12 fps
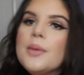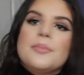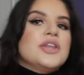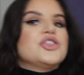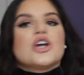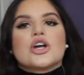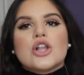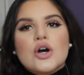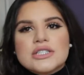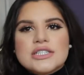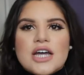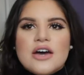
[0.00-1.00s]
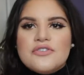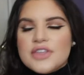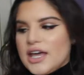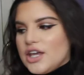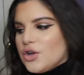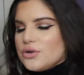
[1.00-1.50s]
But they're close enough
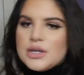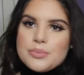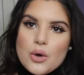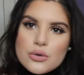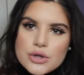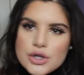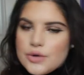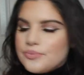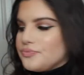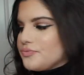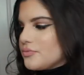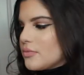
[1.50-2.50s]
that you don't need both, you know?